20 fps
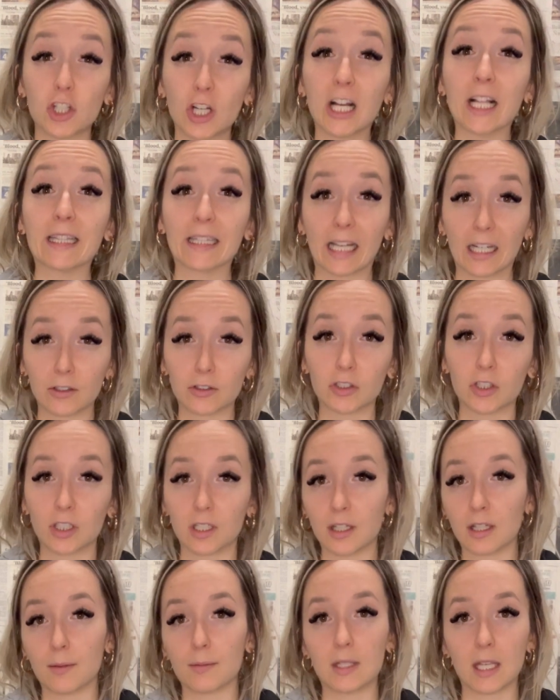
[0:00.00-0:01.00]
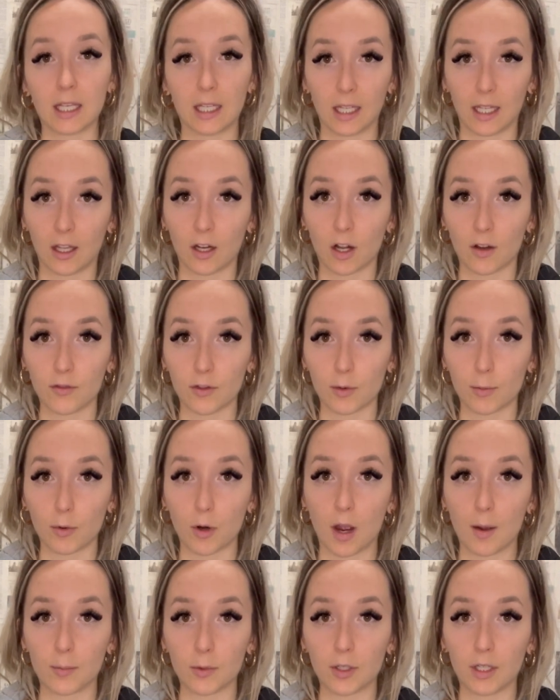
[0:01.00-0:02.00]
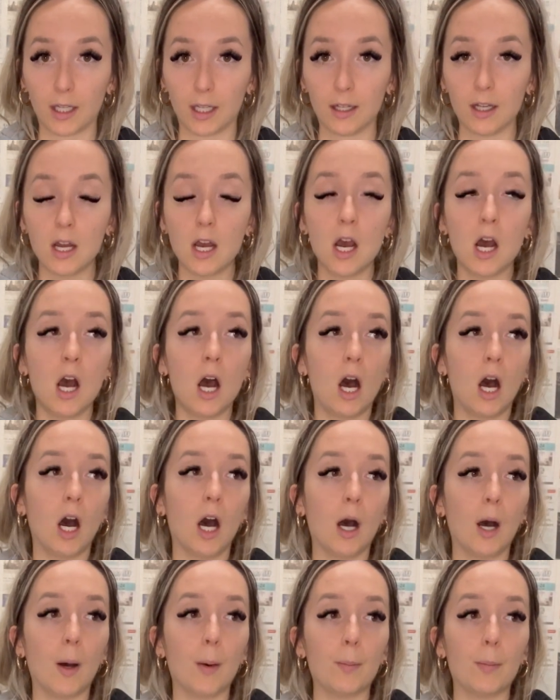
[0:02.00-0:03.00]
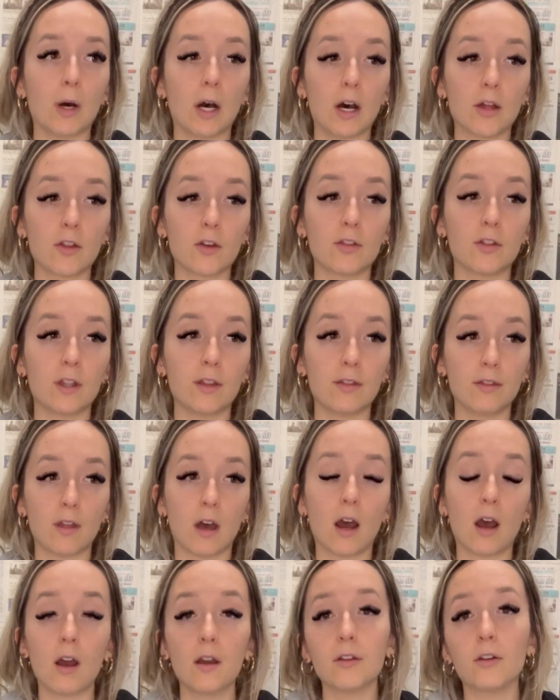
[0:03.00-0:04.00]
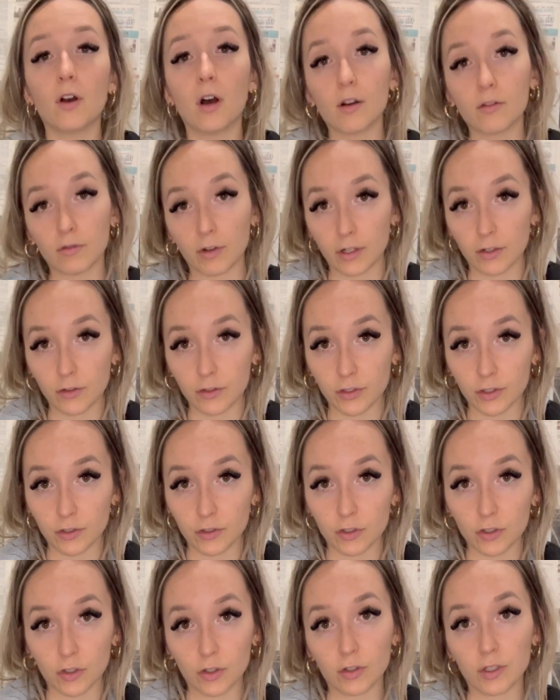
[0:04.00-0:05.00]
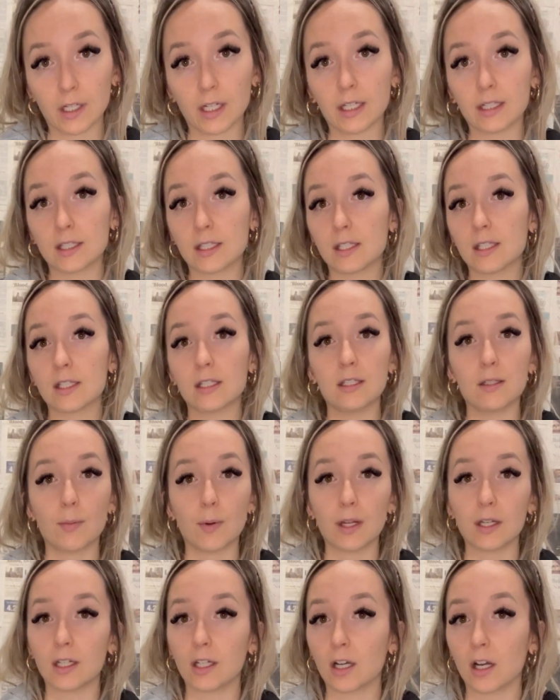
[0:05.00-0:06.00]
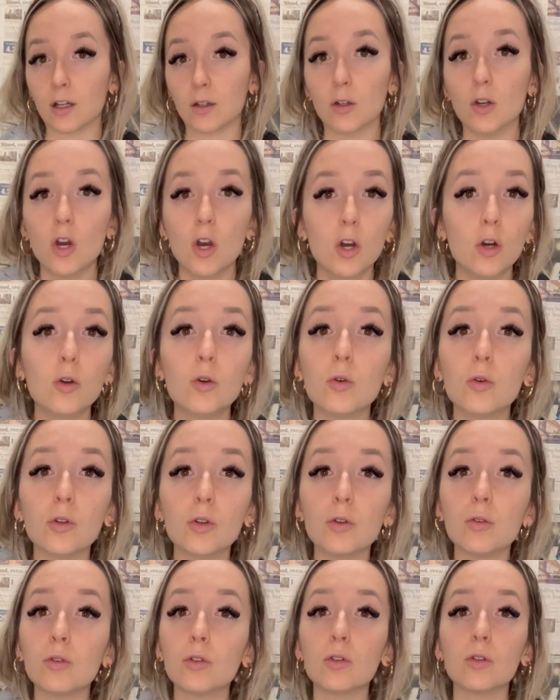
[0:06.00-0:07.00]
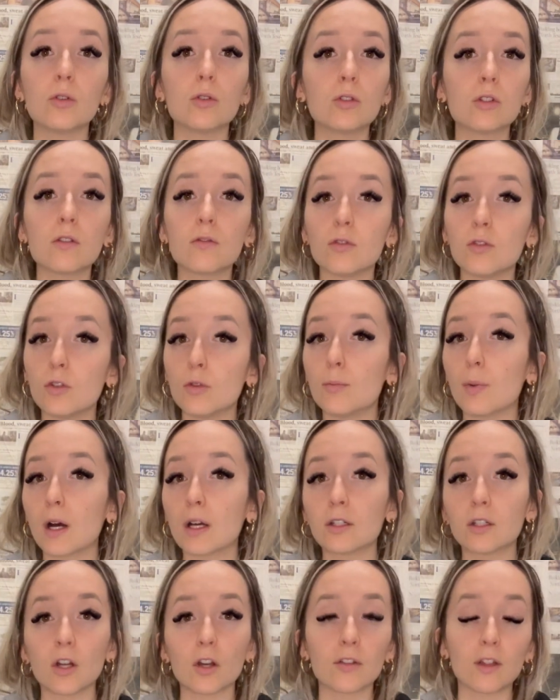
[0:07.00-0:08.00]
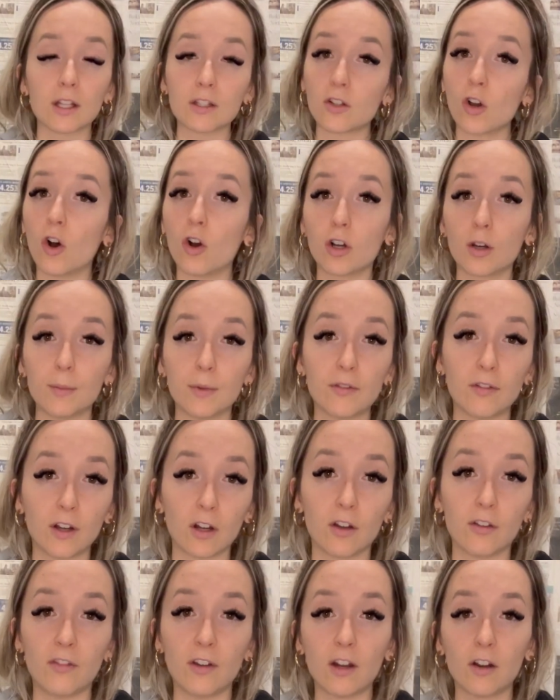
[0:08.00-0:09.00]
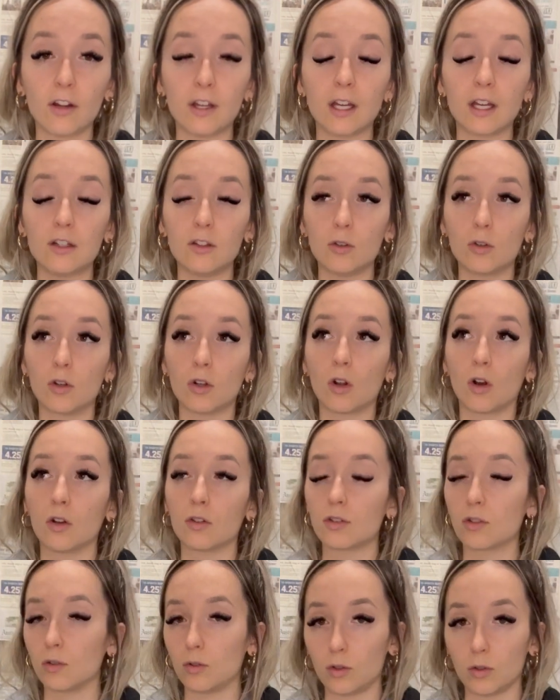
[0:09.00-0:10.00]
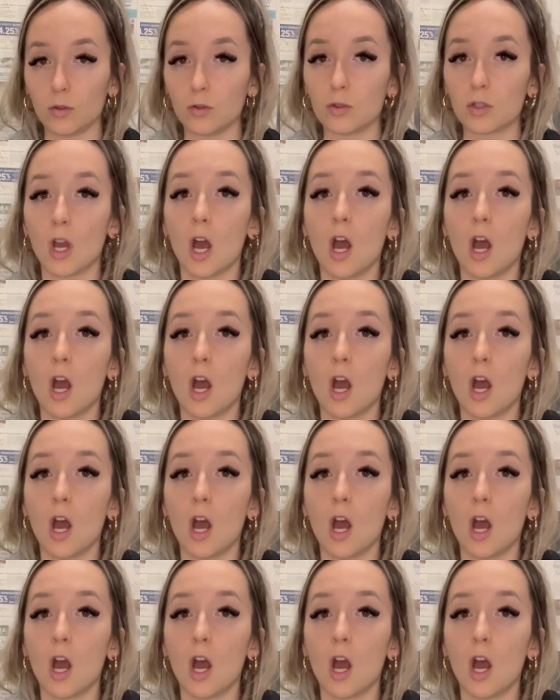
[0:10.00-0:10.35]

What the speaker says: collection and then taking it off the property. But other than that, you'll have renter's insurance, depending on who you use. If you do bundle, that's all going to be very variant. You could also use